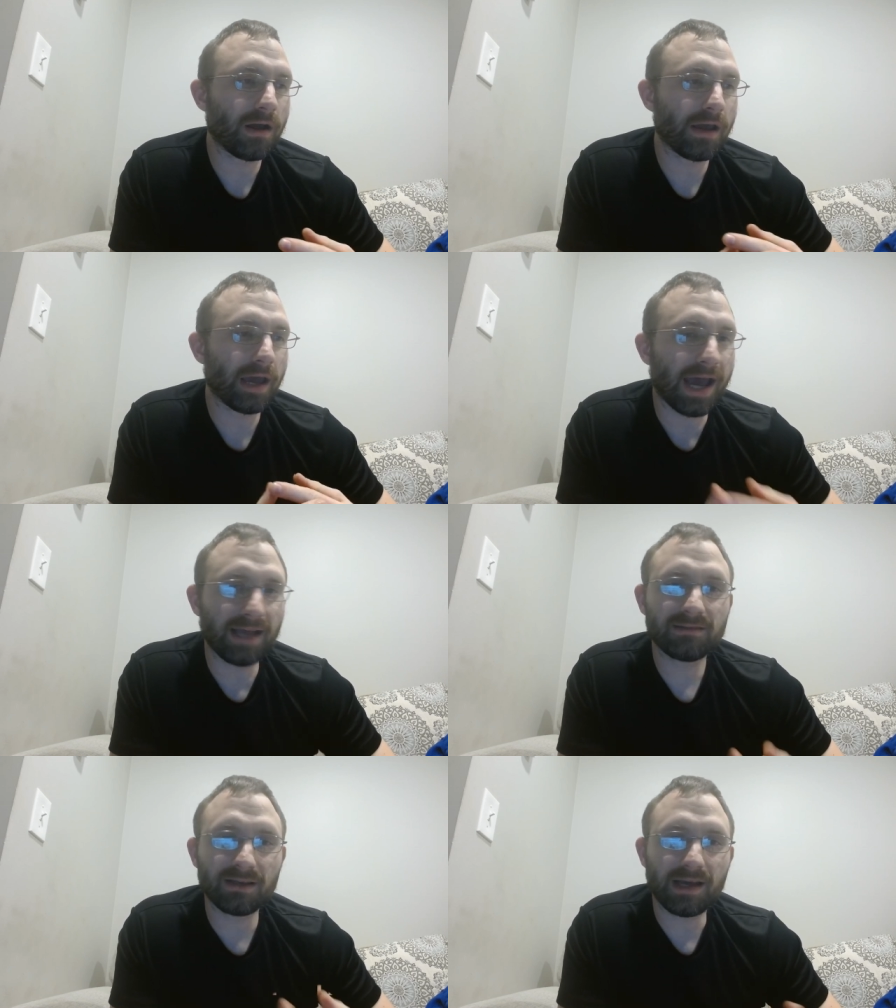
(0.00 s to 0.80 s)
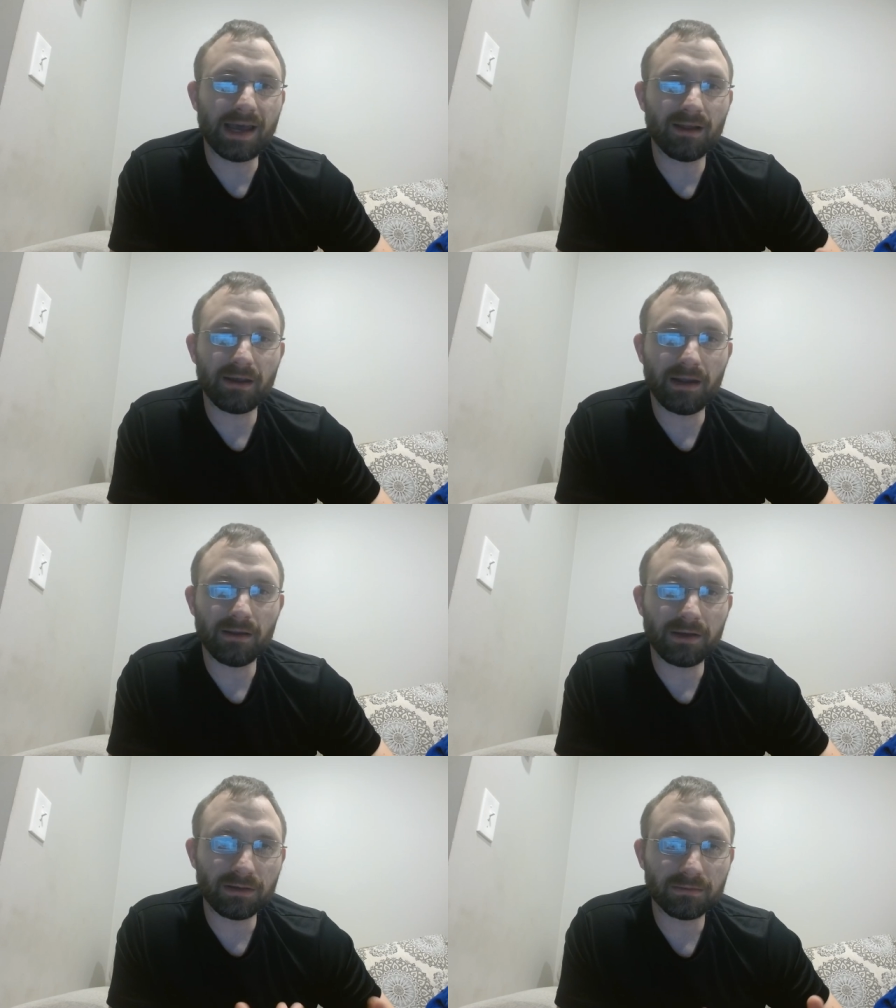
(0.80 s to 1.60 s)
anti
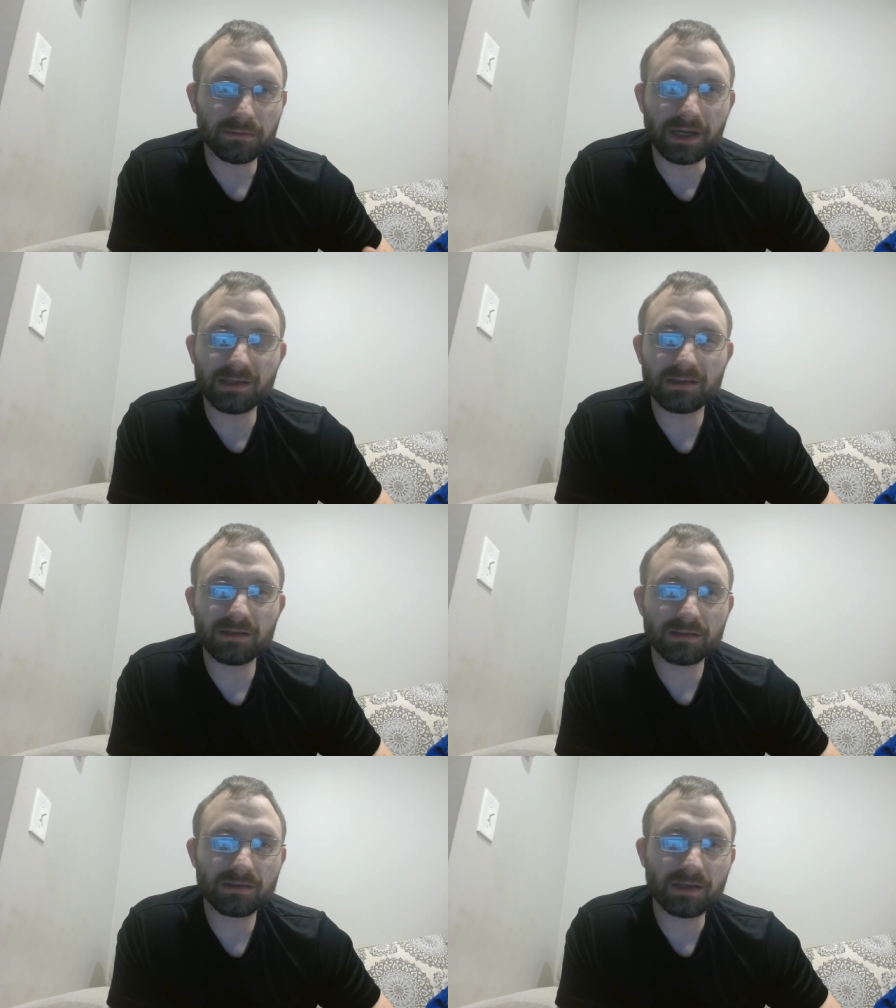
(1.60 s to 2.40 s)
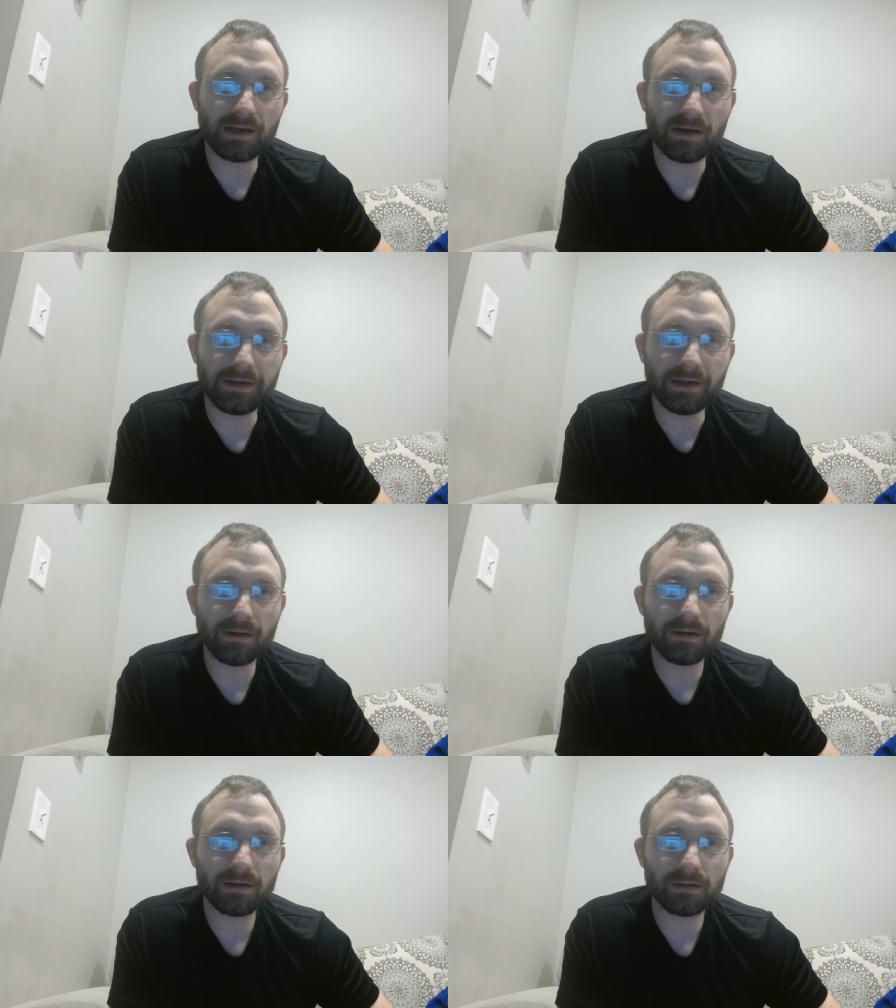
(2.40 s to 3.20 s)
alien races that are
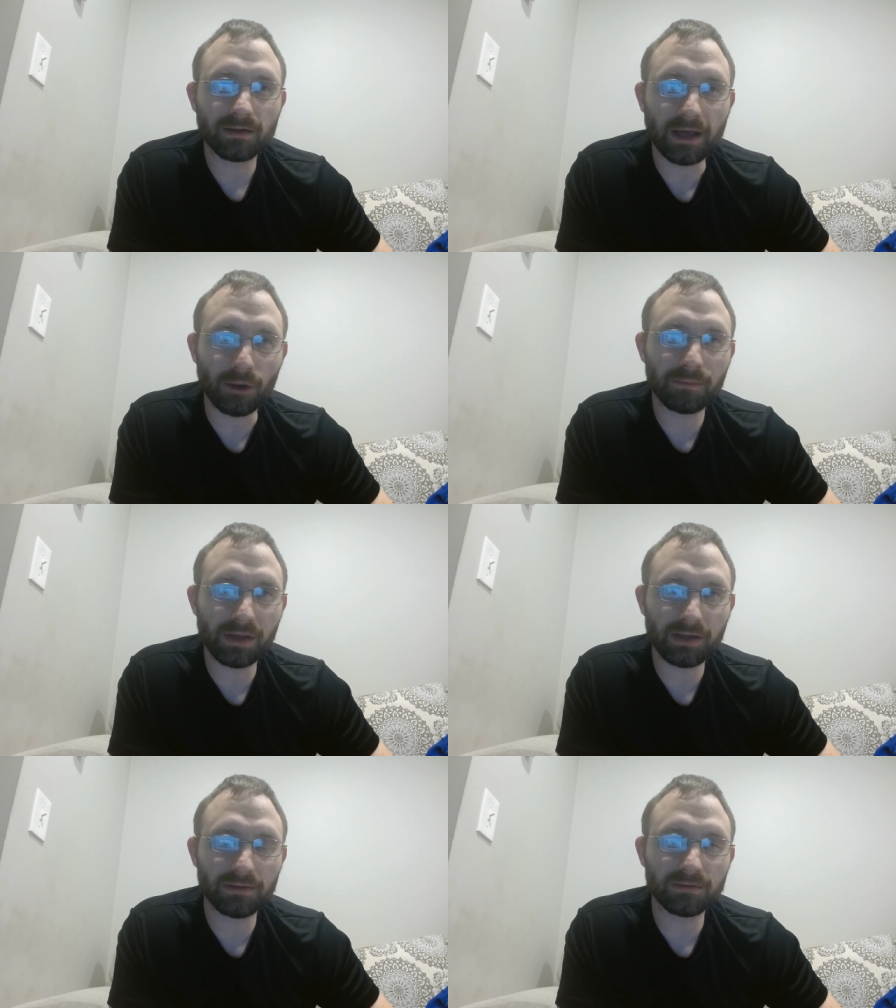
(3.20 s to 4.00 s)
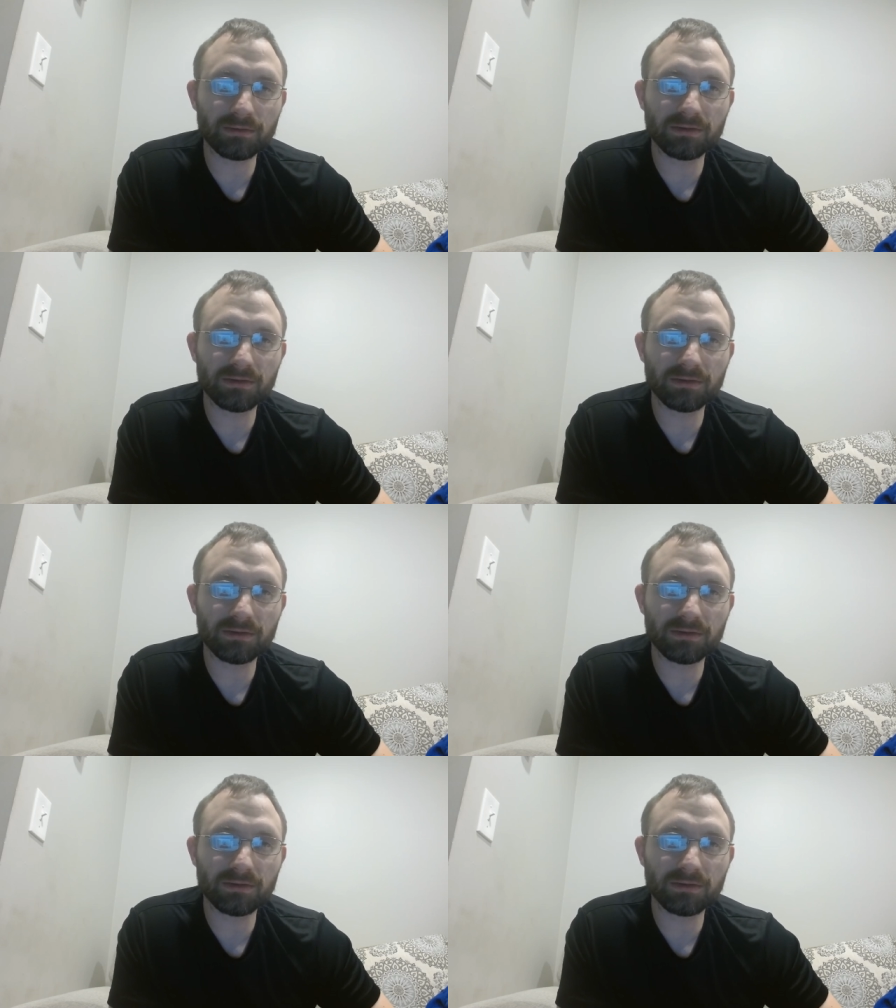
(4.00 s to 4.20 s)
here helping